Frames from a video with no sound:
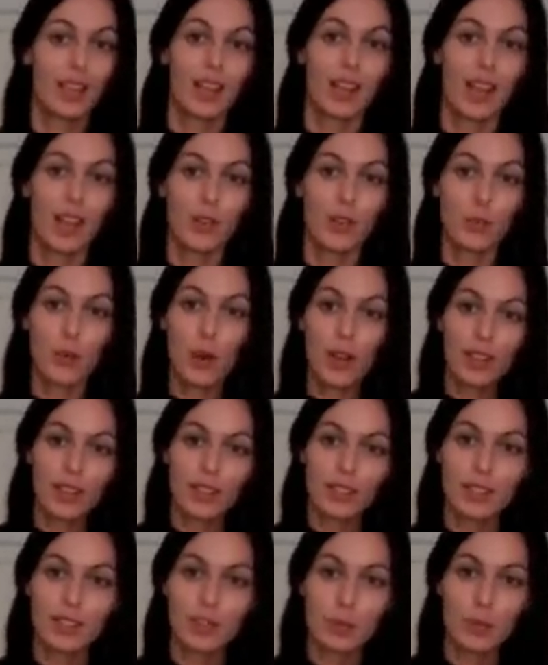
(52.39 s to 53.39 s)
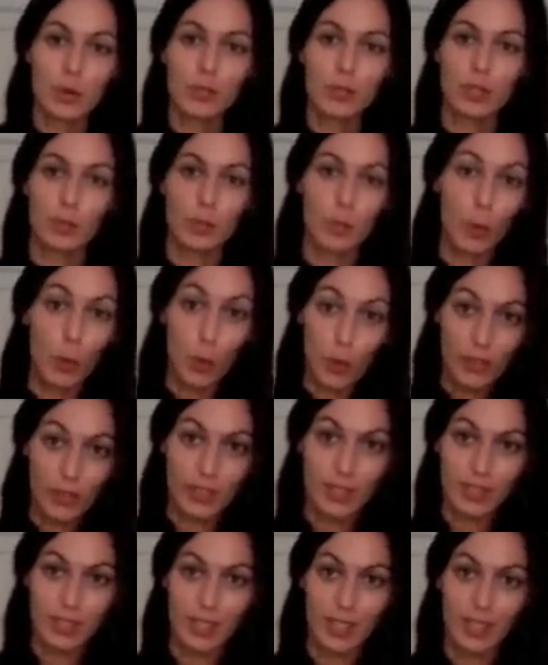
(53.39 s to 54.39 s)
And what is the most
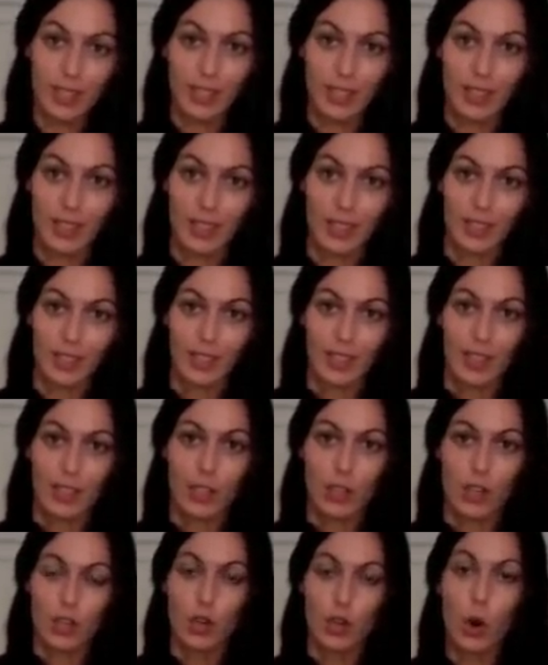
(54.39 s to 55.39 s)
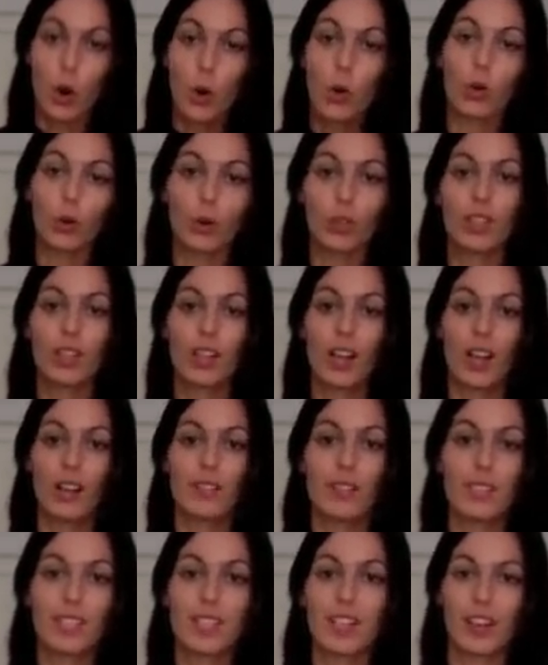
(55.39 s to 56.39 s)
important goal of
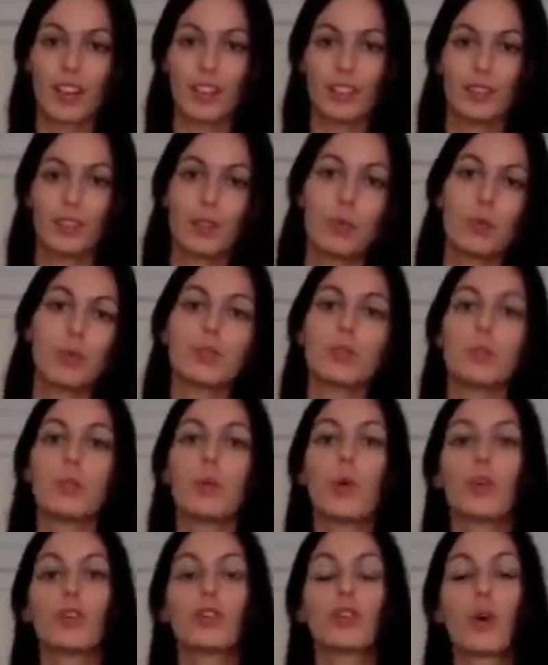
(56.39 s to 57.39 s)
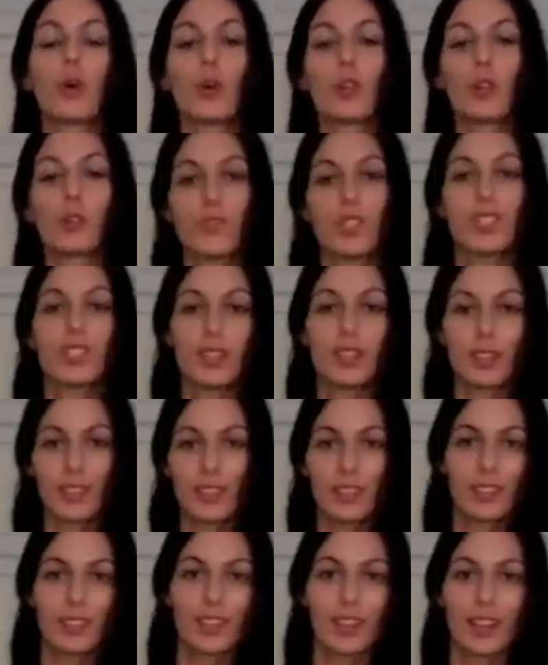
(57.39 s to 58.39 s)
a singer? The most important goal of a
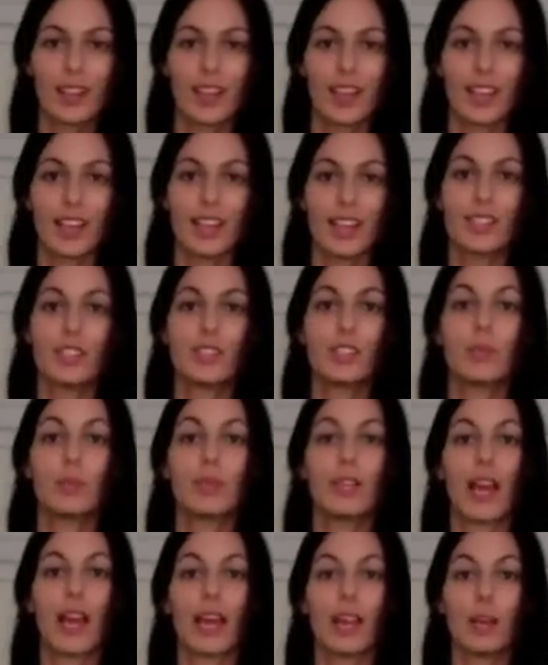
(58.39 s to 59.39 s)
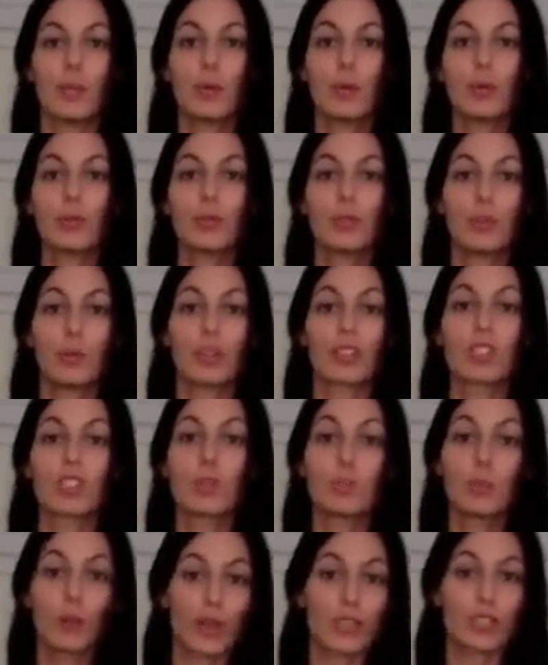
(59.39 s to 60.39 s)
singer is to be able to
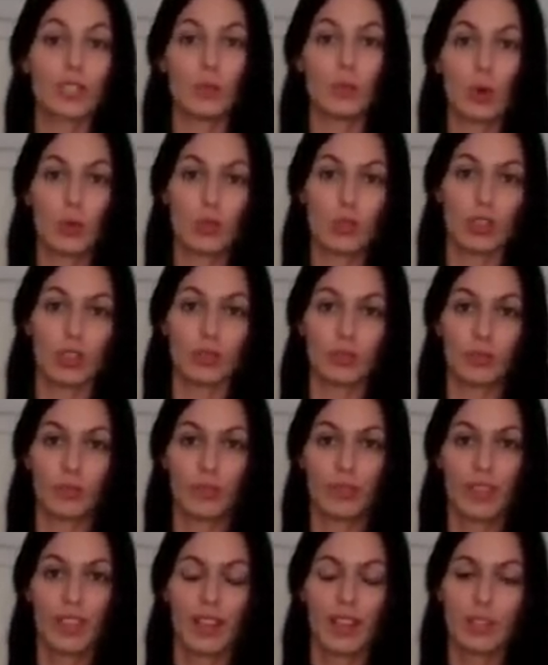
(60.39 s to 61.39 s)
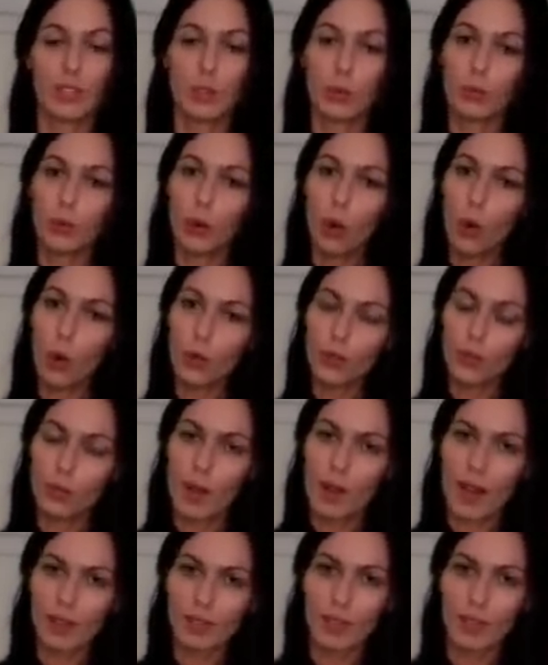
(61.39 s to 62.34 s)
express emotion. So if you're holding back